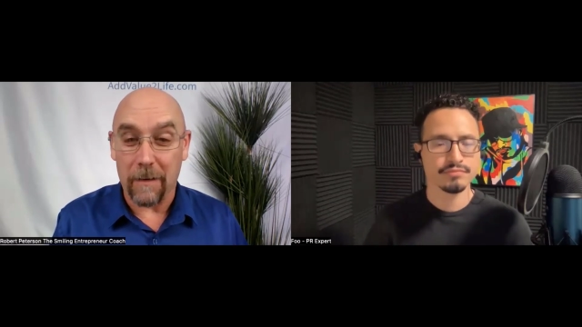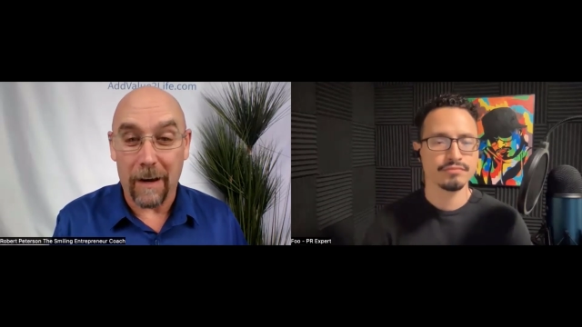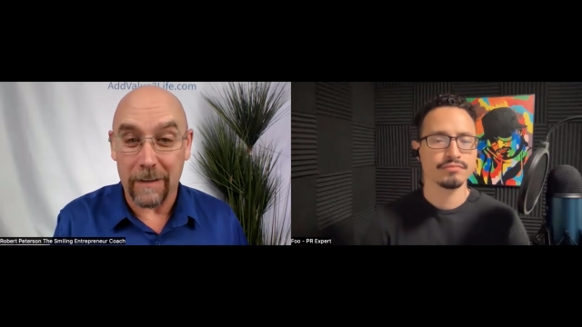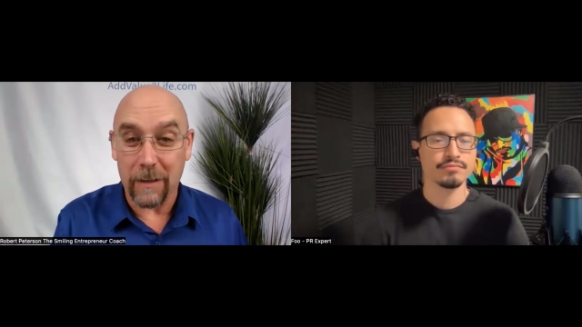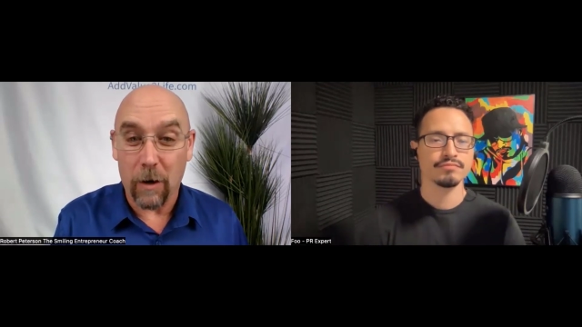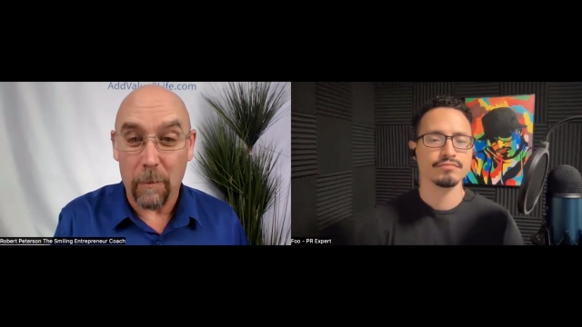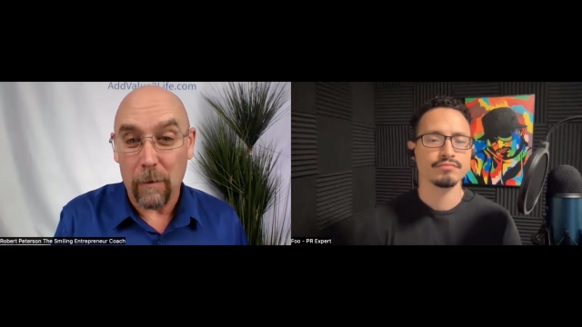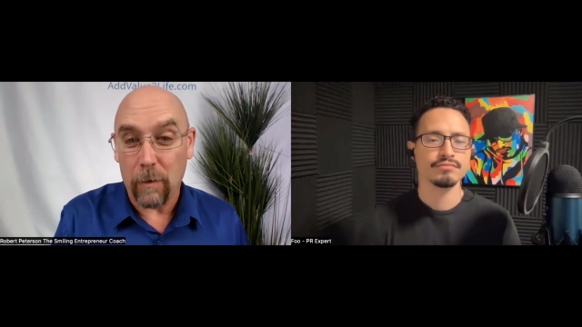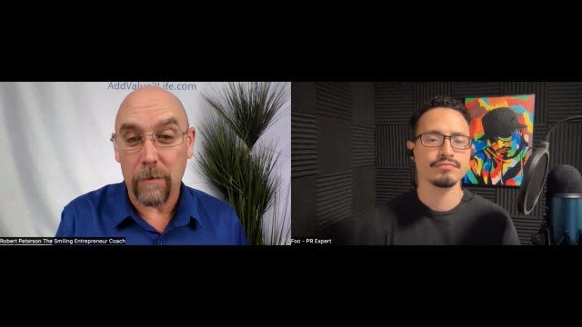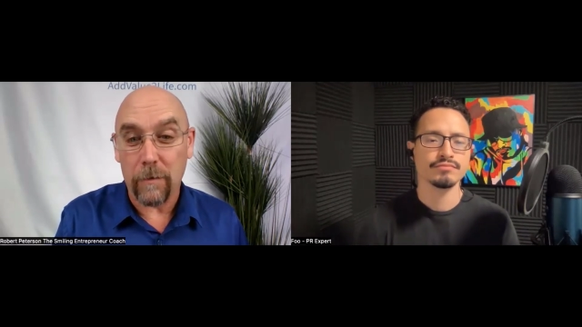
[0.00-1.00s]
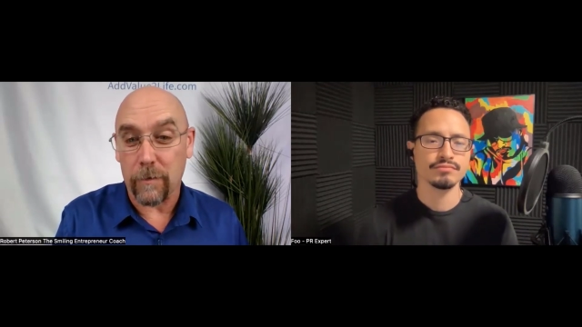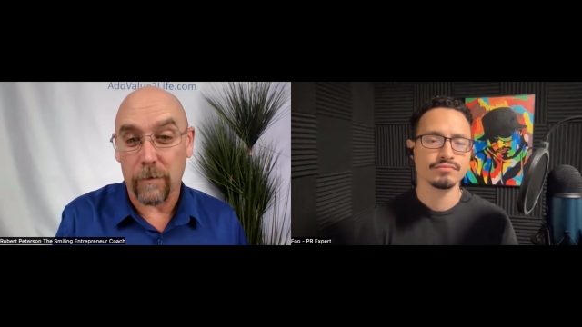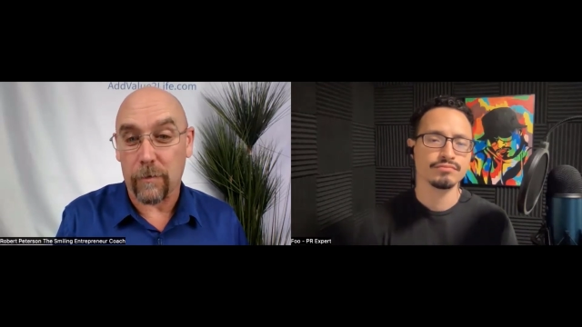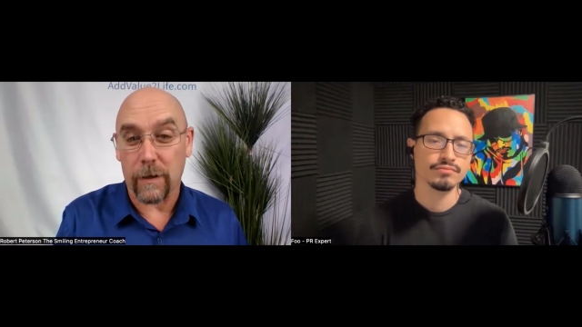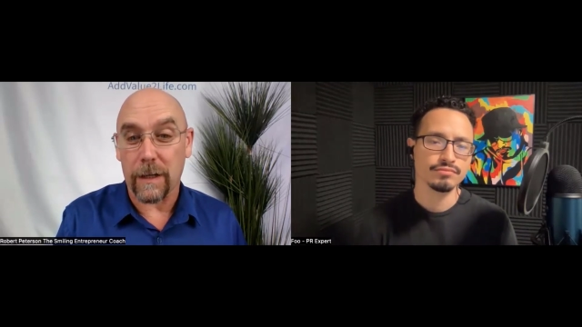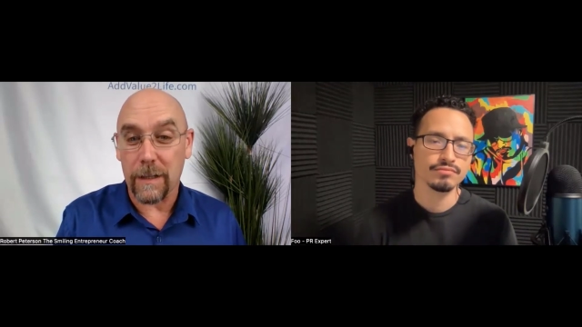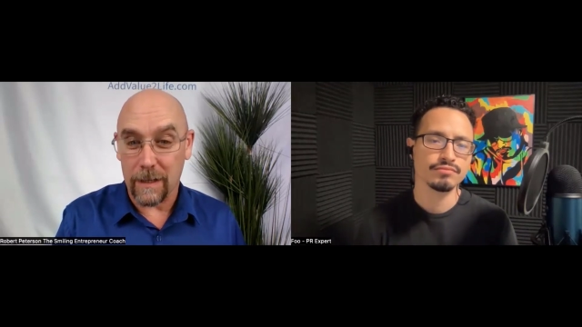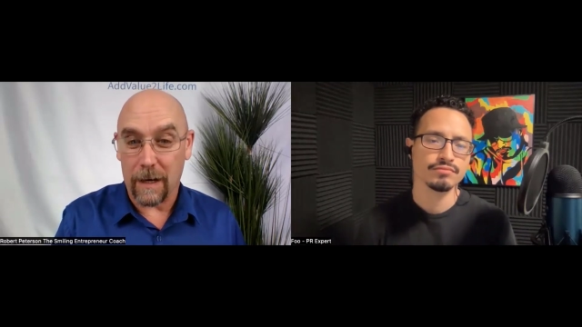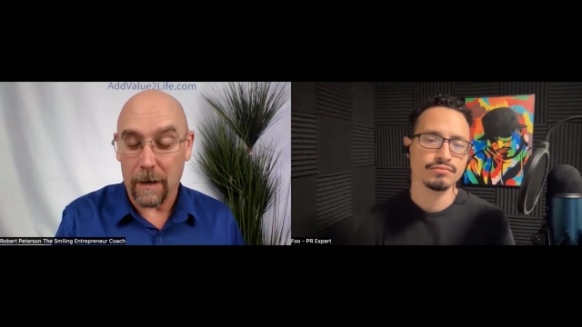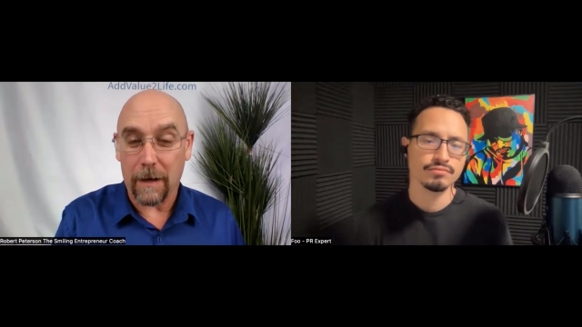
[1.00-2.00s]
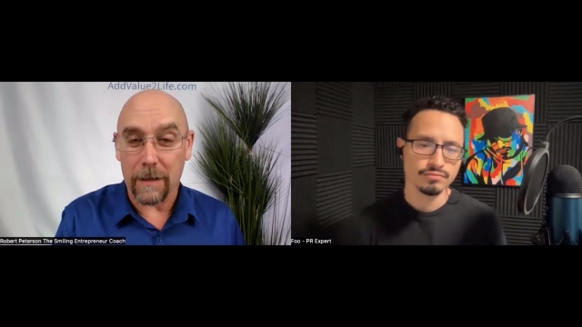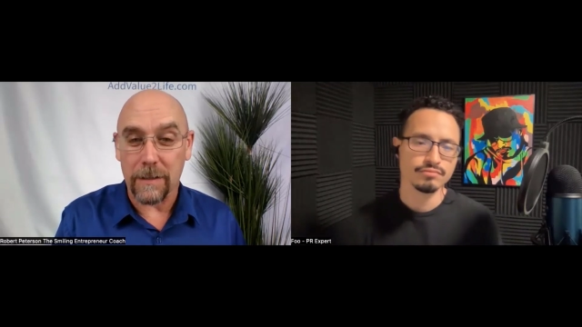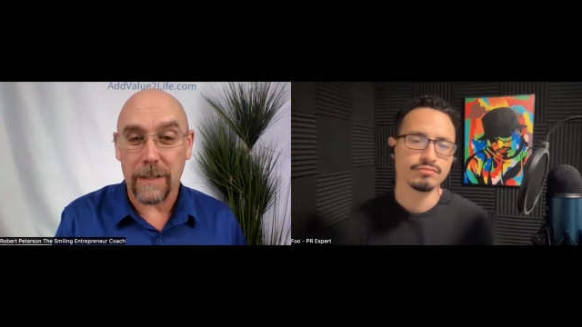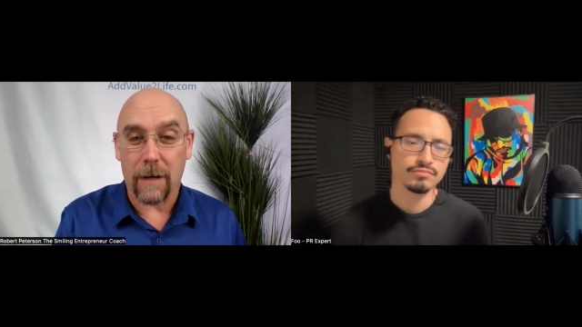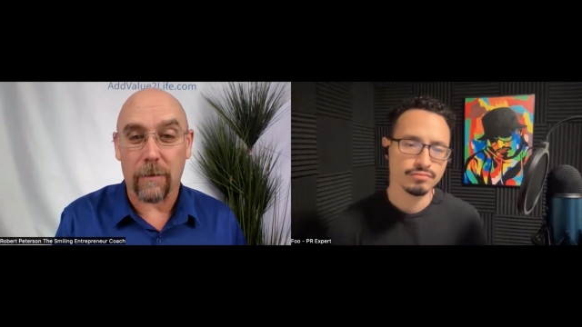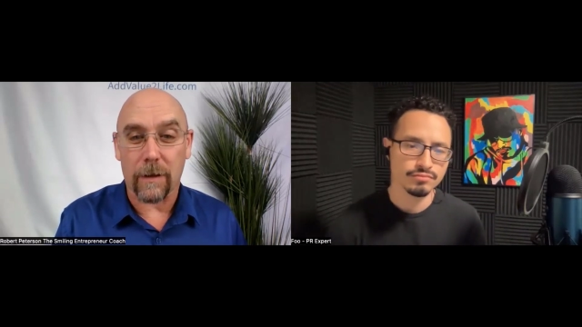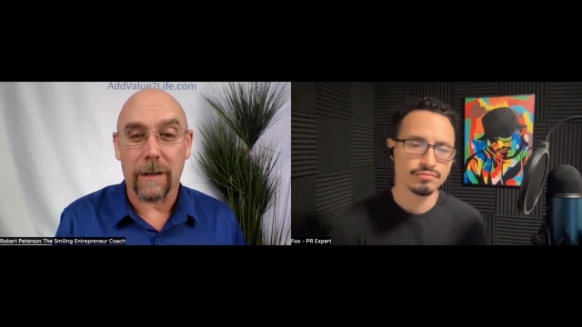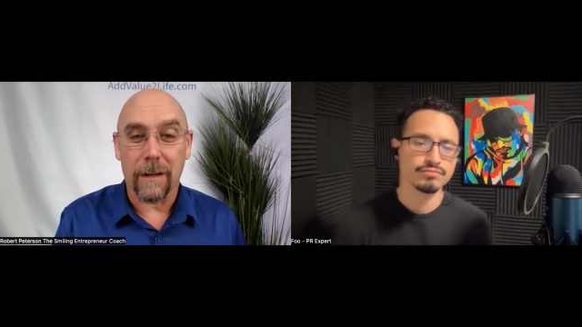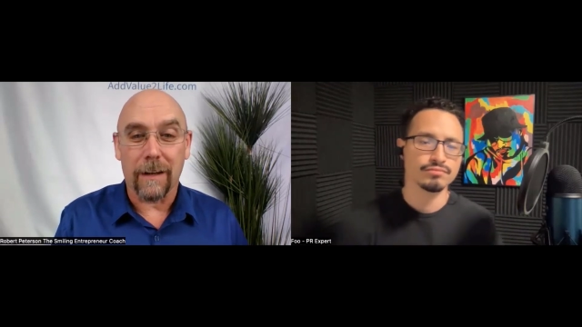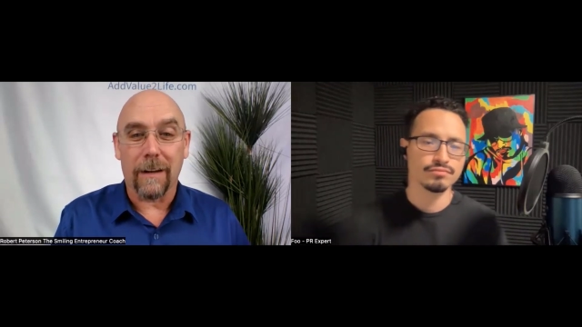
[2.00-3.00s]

Speaker 1: I, I did all my work for free because I, I, got a salary.